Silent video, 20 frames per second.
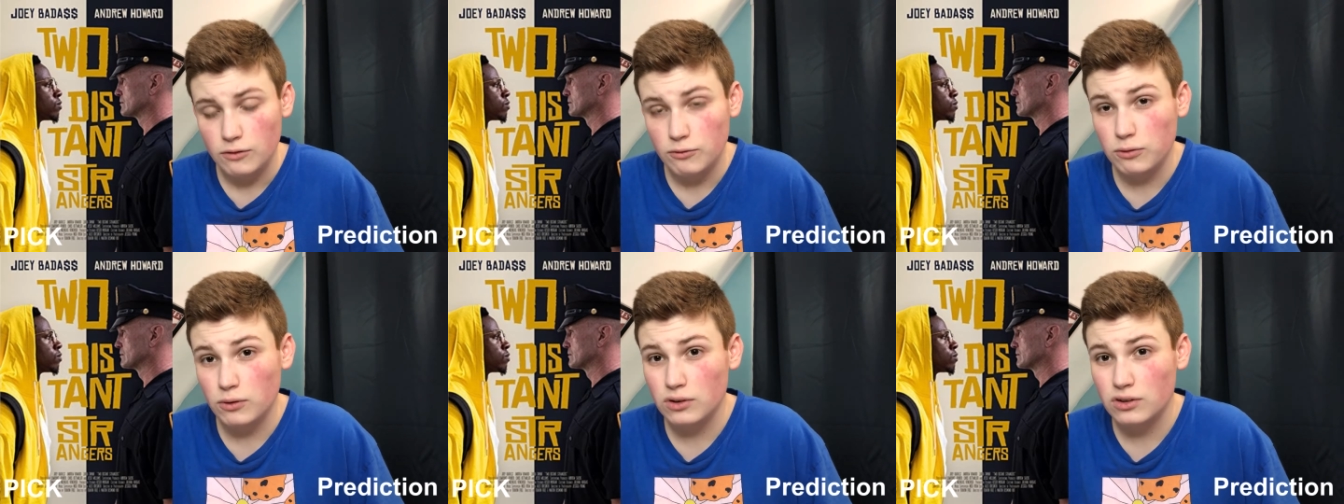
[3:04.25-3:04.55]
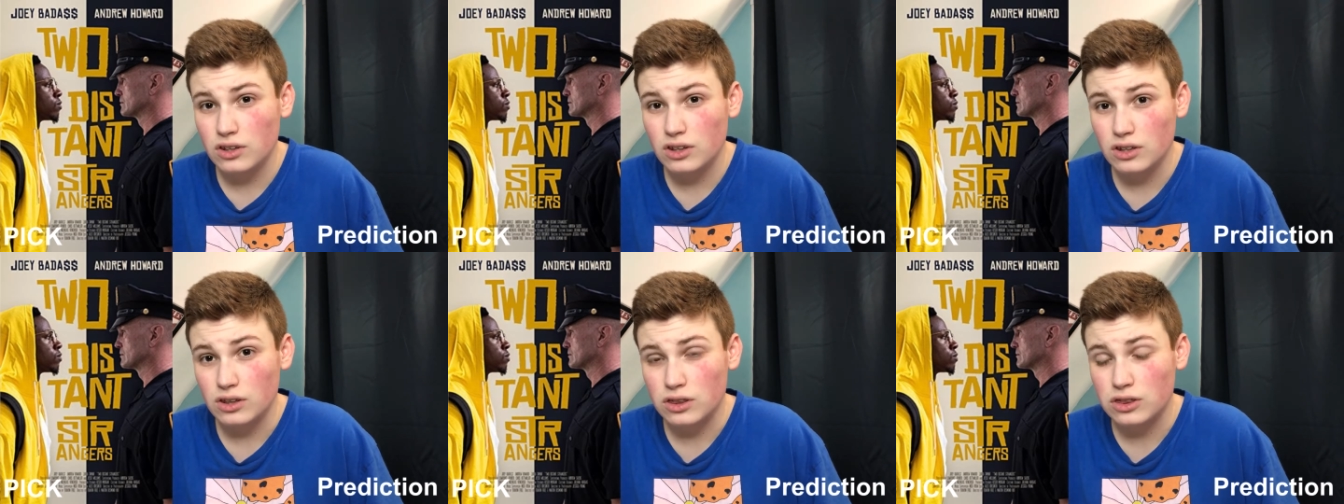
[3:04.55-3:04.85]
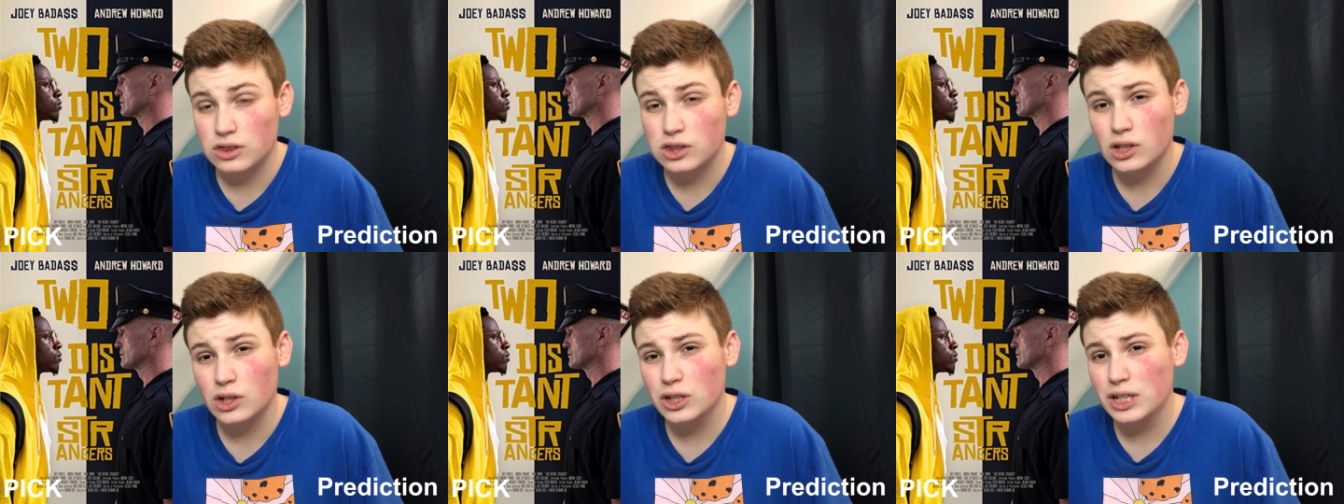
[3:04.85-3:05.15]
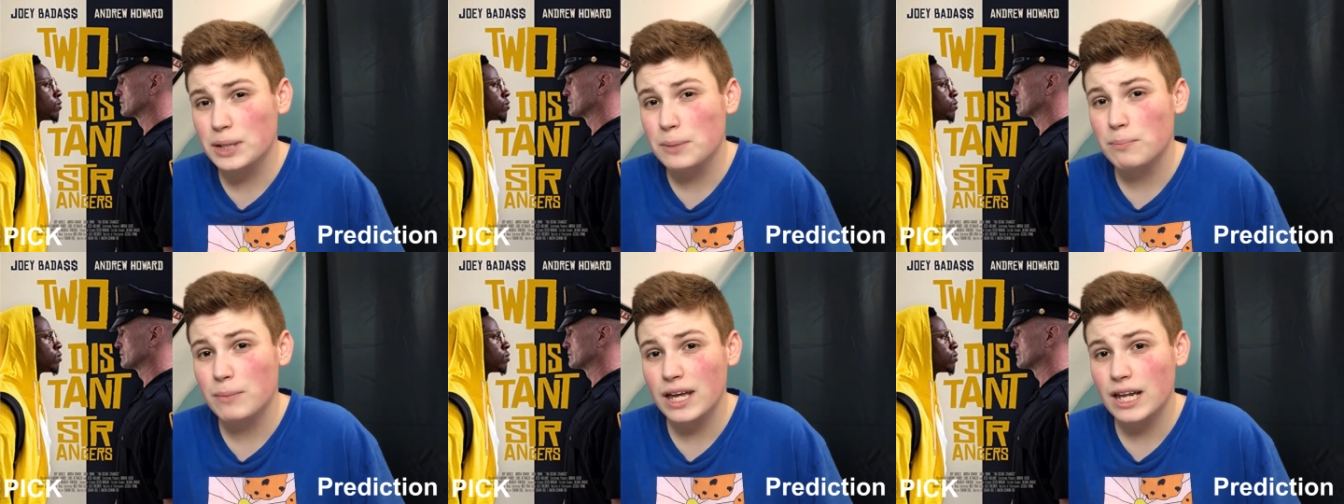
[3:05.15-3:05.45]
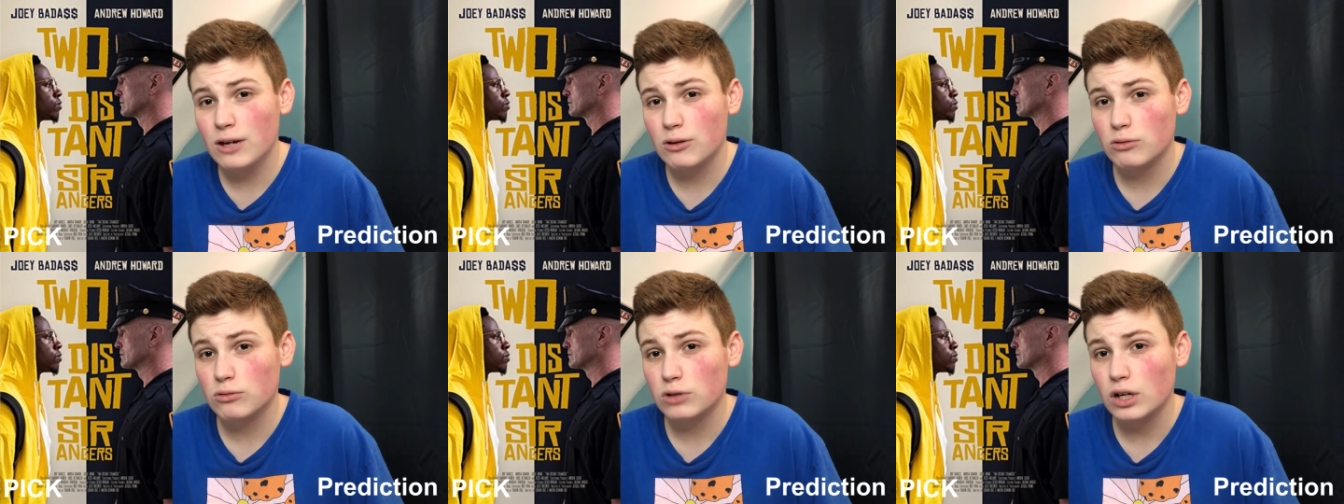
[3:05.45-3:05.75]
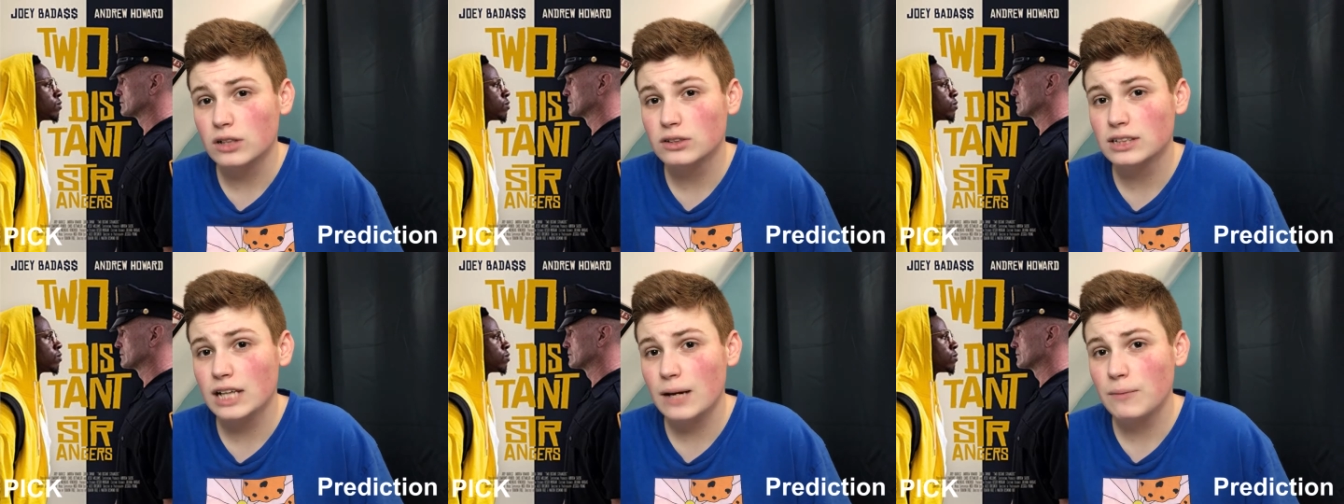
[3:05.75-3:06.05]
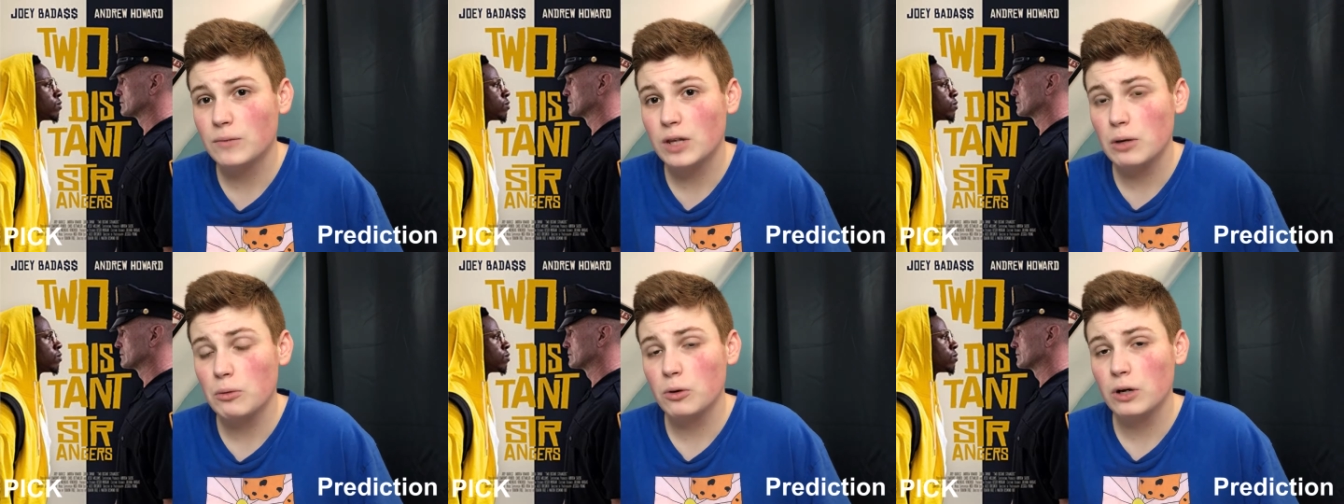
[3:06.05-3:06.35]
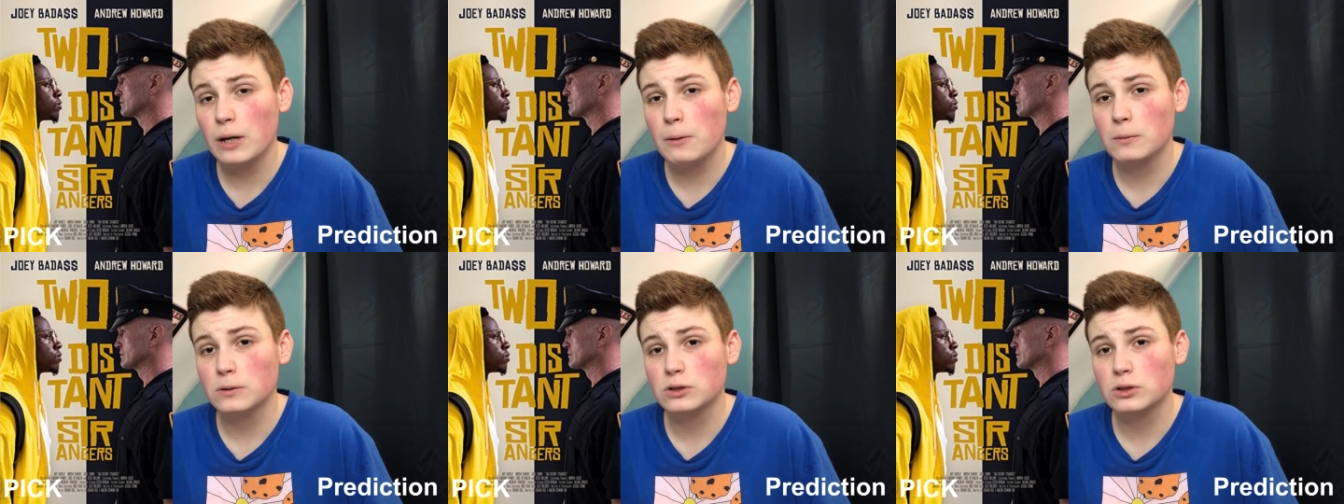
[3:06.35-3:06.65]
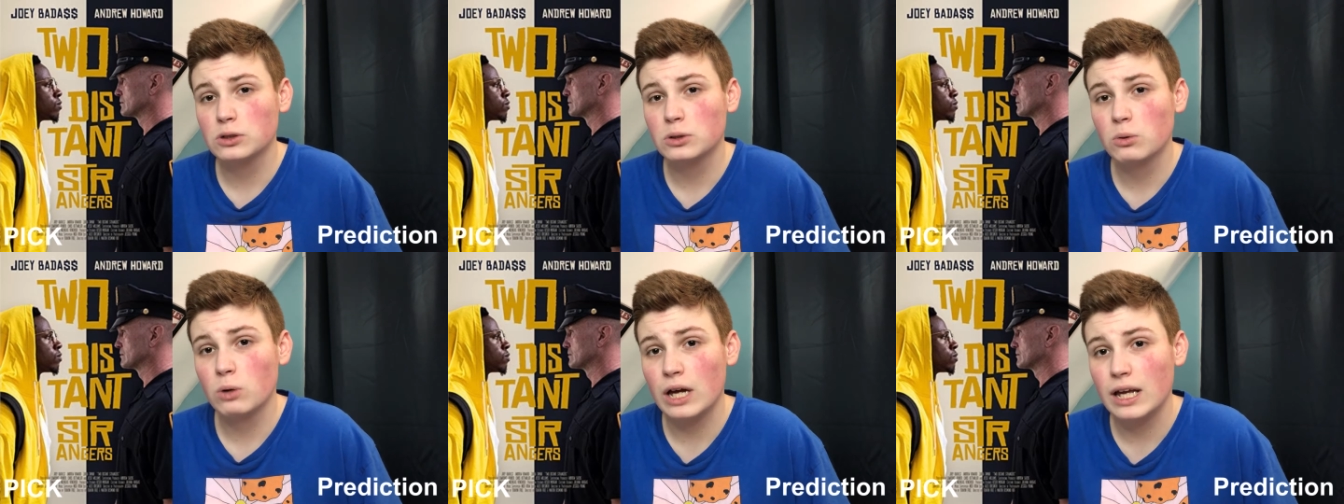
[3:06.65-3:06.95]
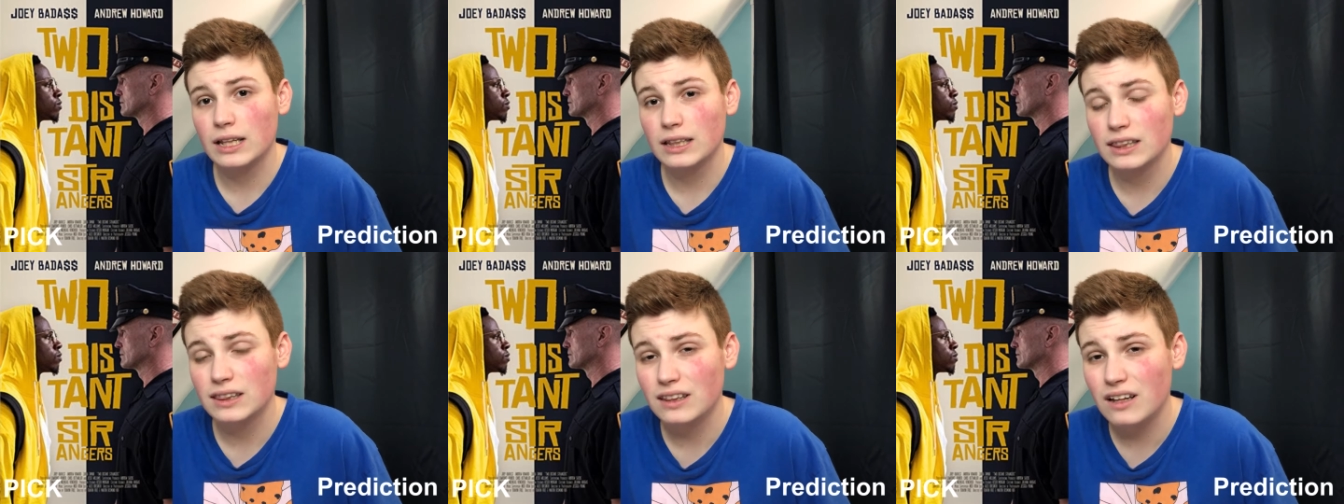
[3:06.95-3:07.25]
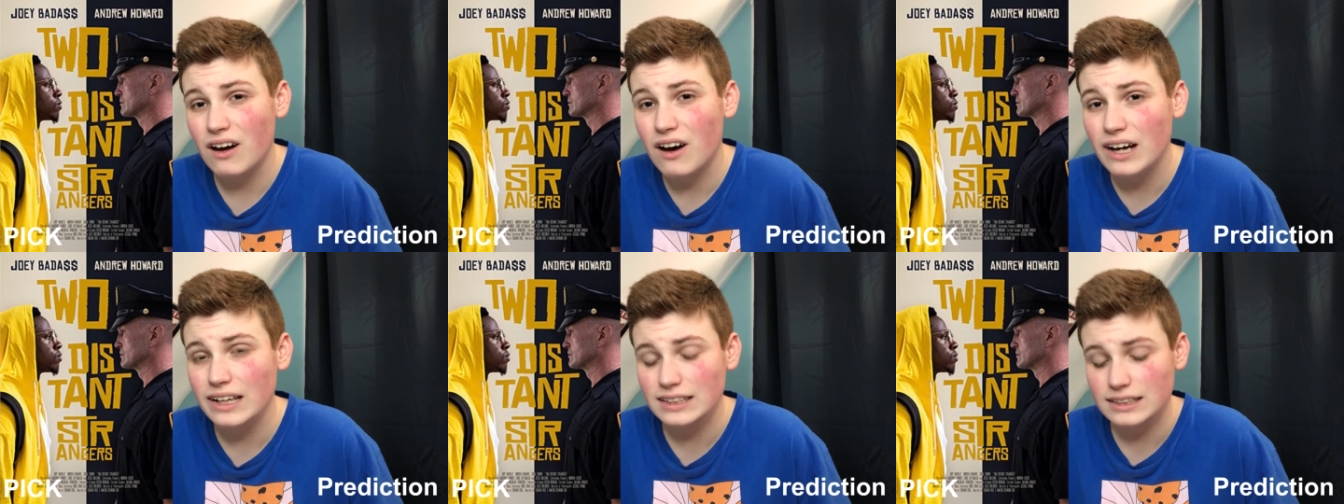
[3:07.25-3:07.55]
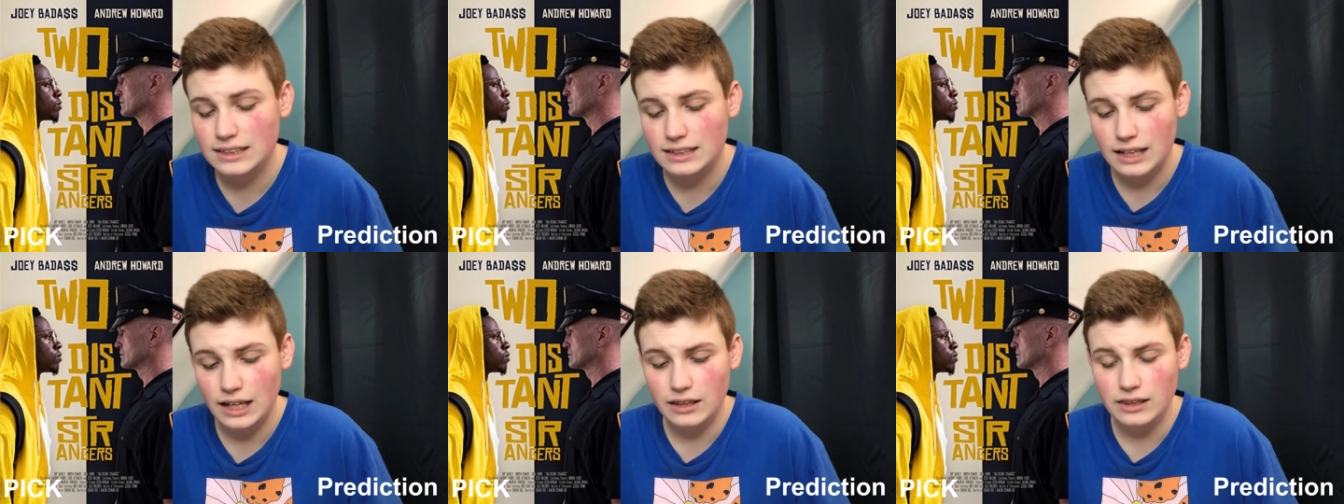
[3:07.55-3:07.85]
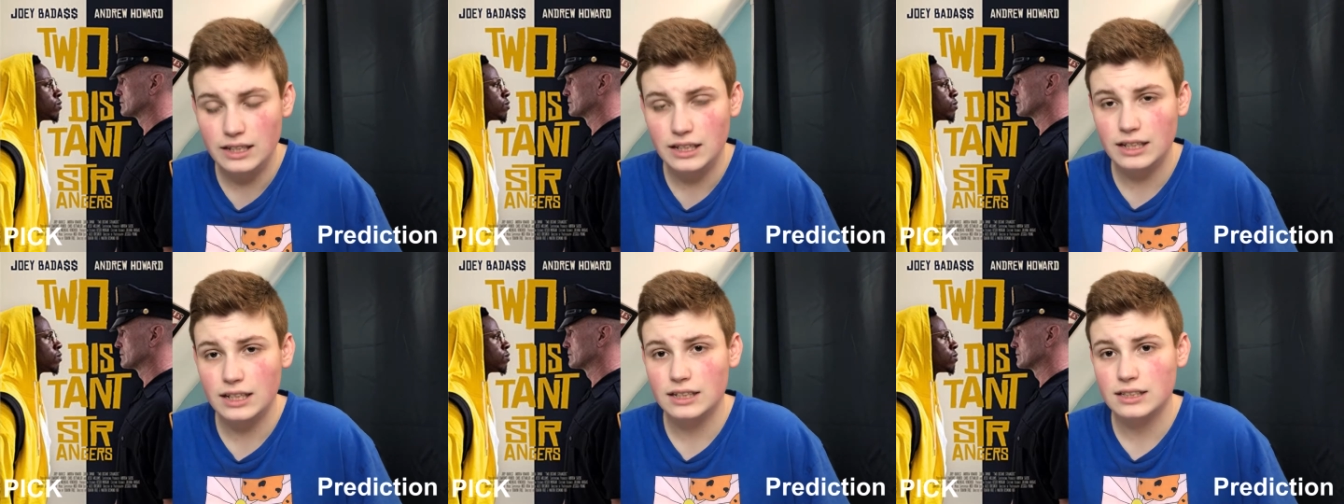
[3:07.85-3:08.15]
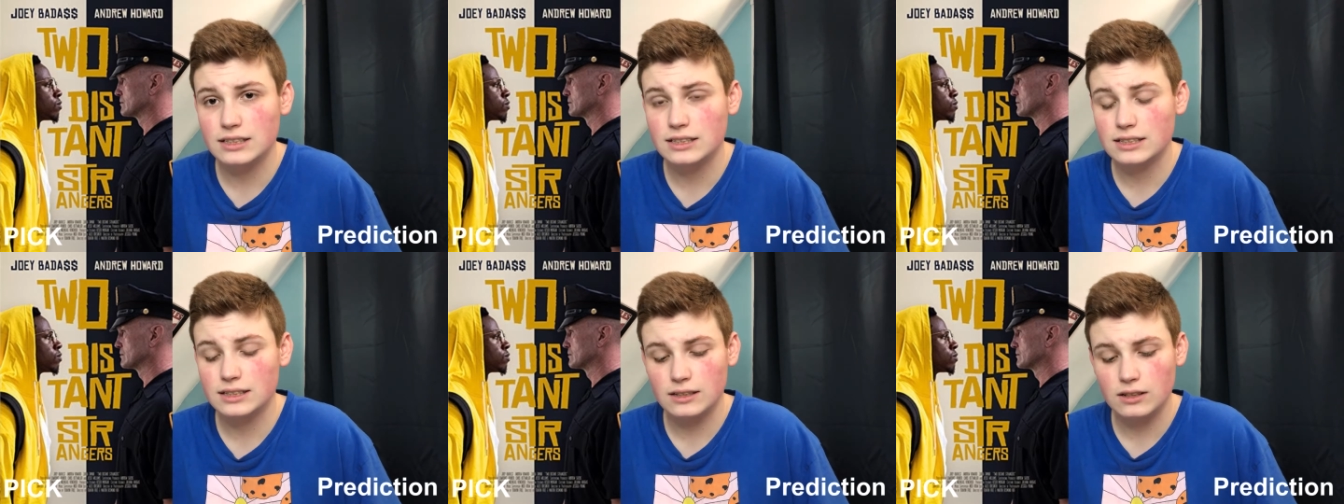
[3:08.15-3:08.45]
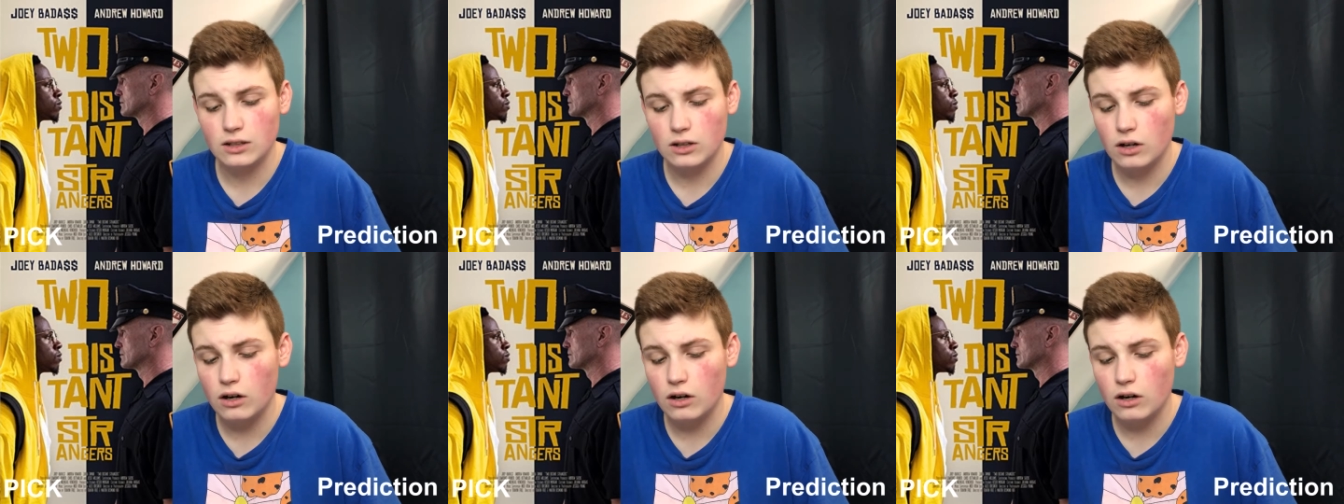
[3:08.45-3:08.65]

for the 30 minute runtime, they were able to do a lot, and I think it's